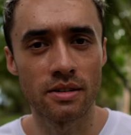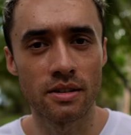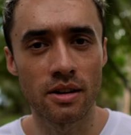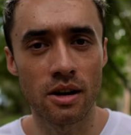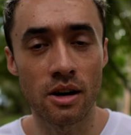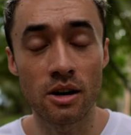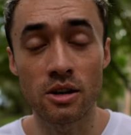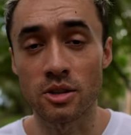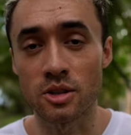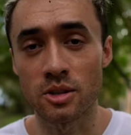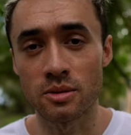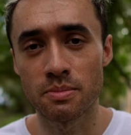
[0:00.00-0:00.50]

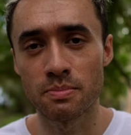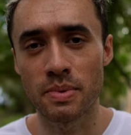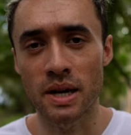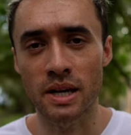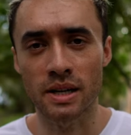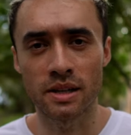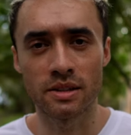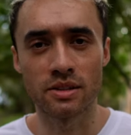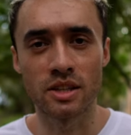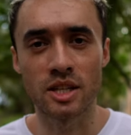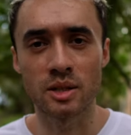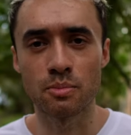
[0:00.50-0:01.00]
us
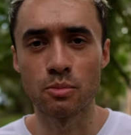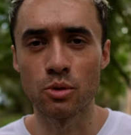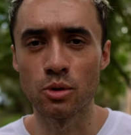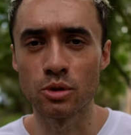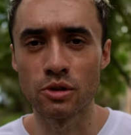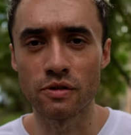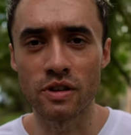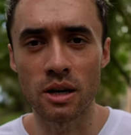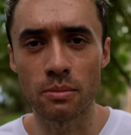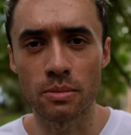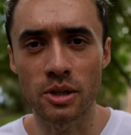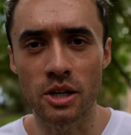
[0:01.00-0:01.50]
back in these more
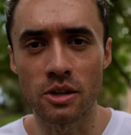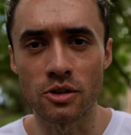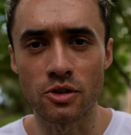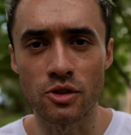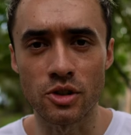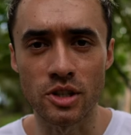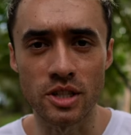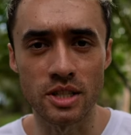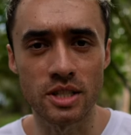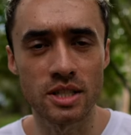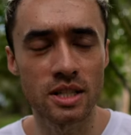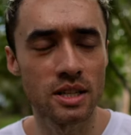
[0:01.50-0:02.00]
developed
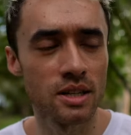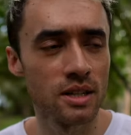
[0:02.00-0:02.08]
countries?